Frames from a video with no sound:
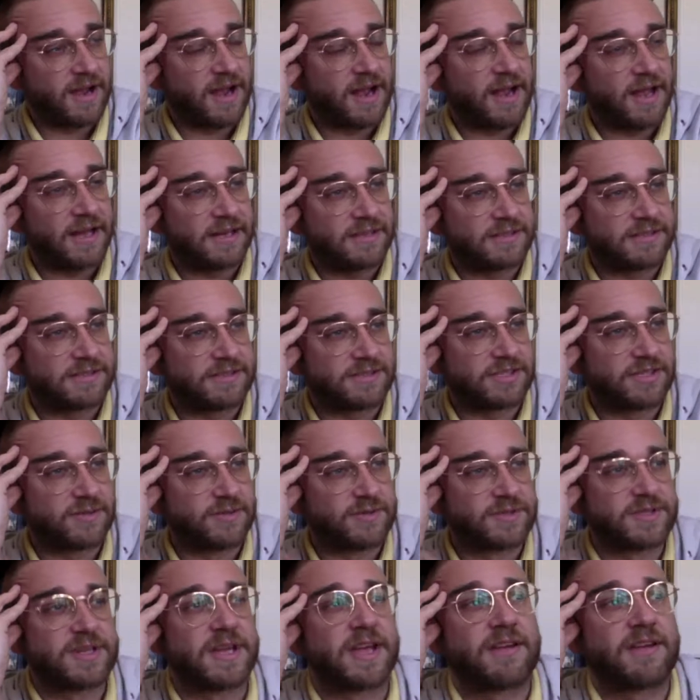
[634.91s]
And she
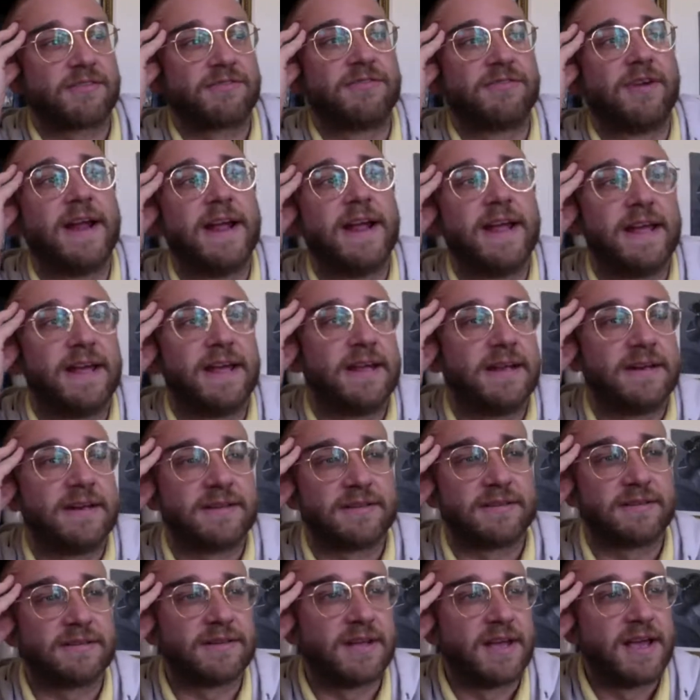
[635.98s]
was like afraid,
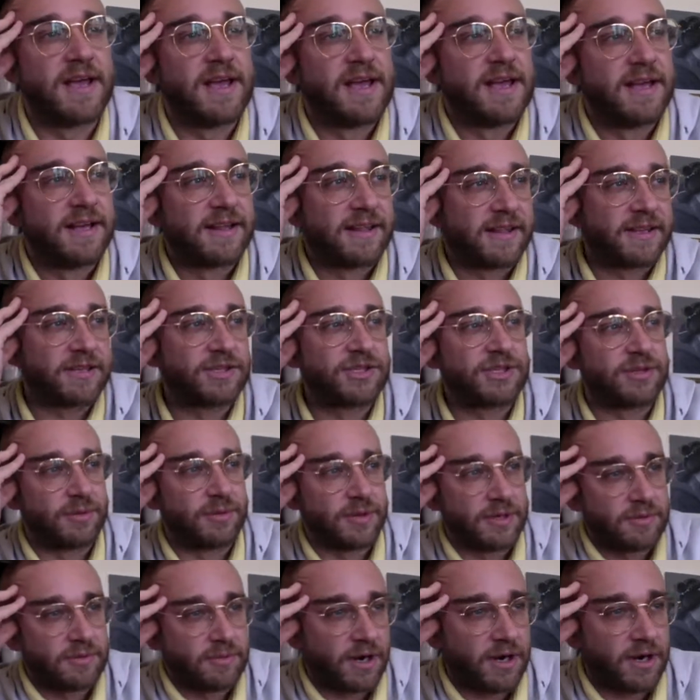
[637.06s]
and like she
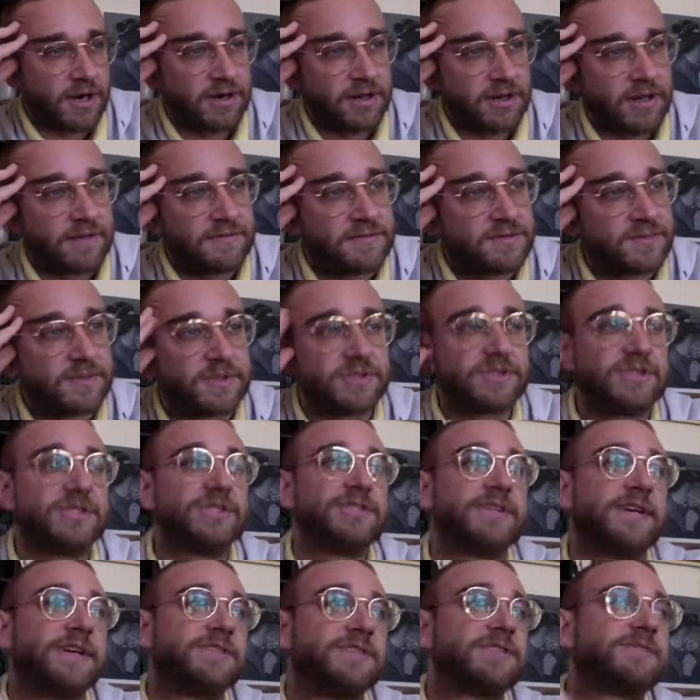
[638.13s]
would wear gloves when she
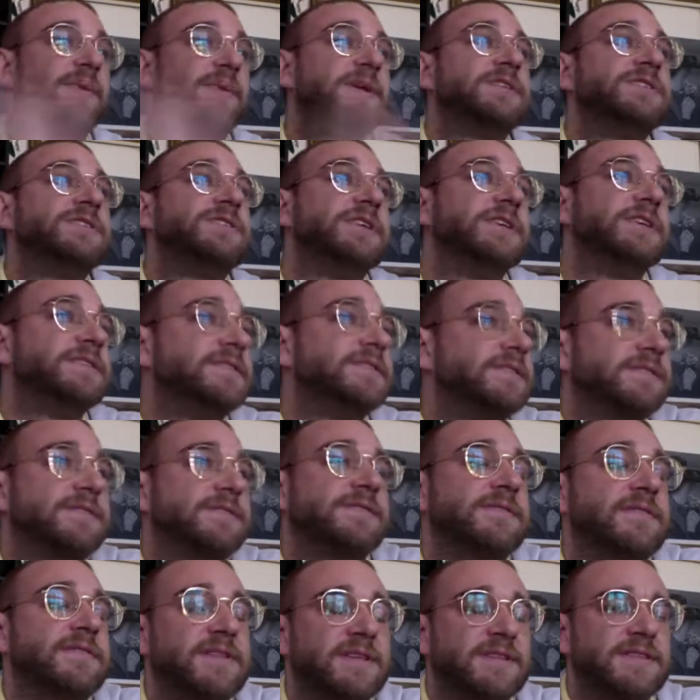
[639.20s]
changed my sheets
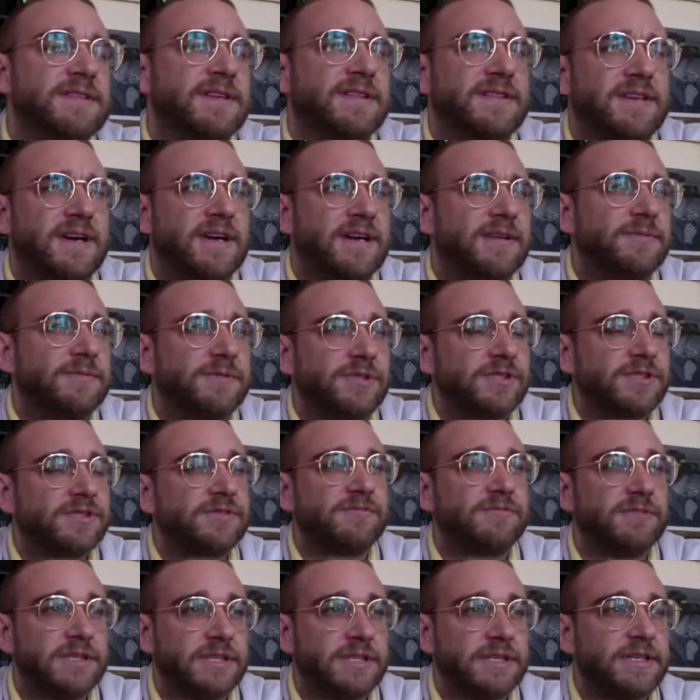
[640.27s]
and things like that. It was just
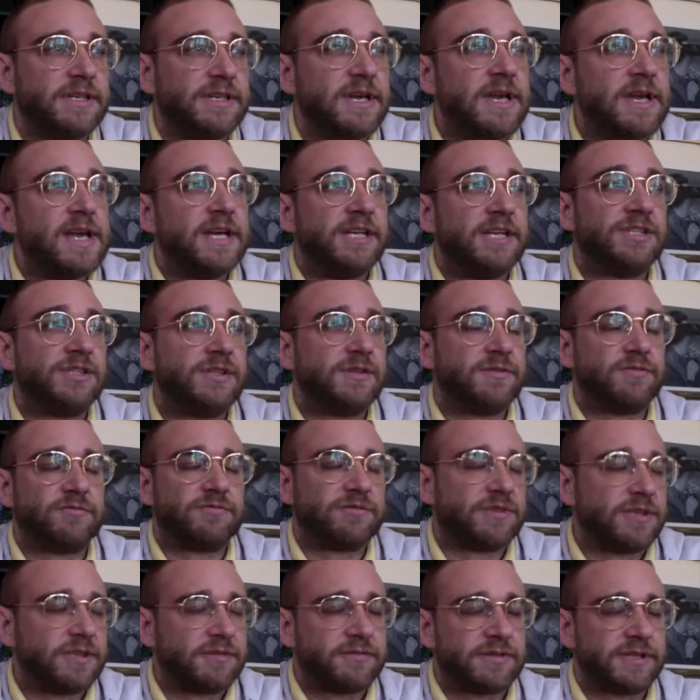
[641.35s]
really,
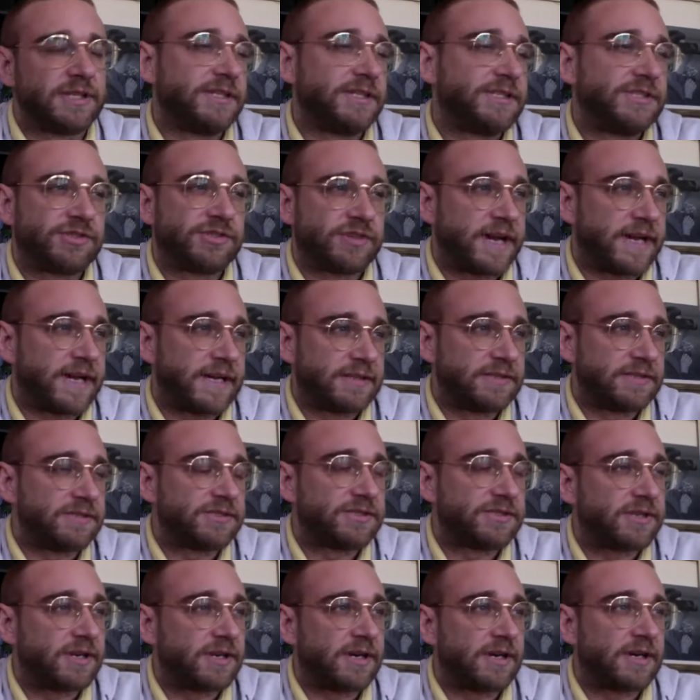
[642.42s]
really, really
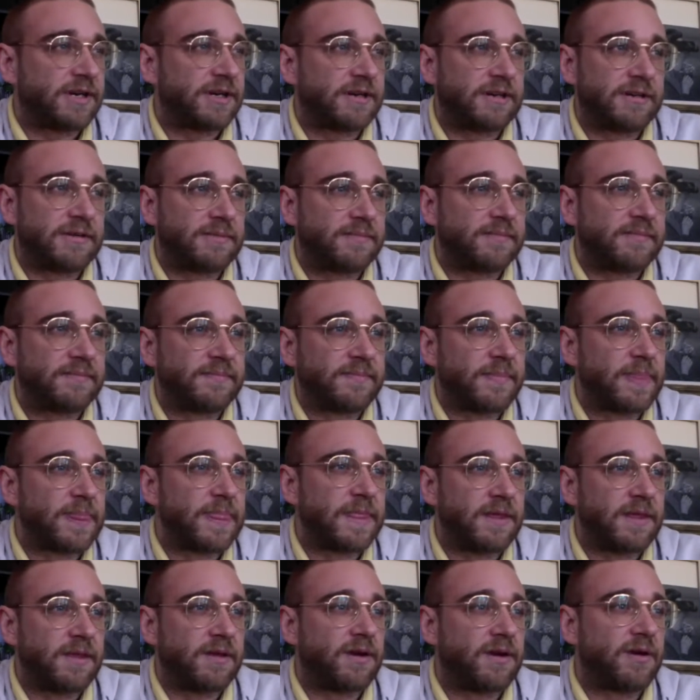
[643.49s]
strange,
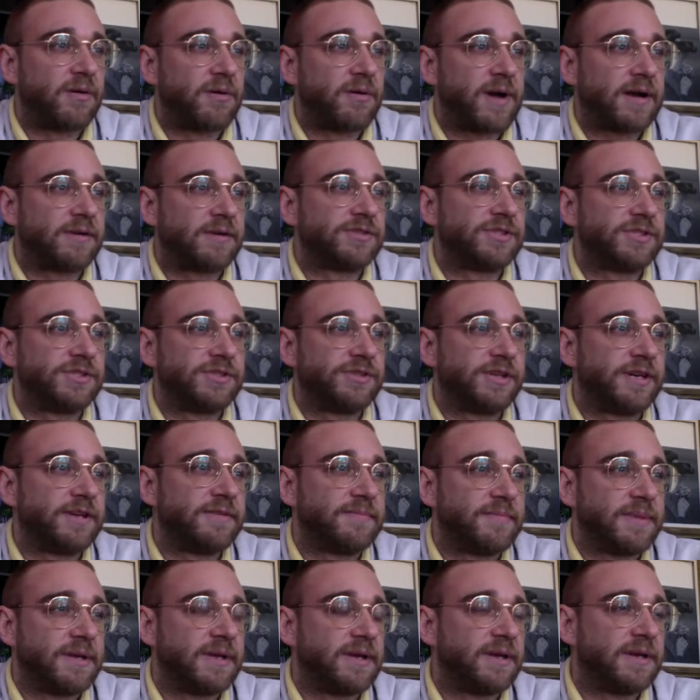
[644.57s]
how she treated
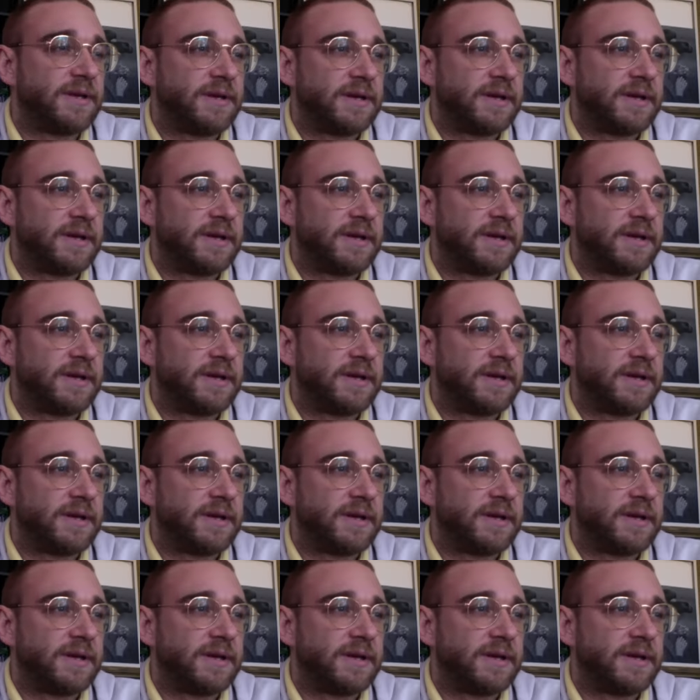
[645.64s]
me.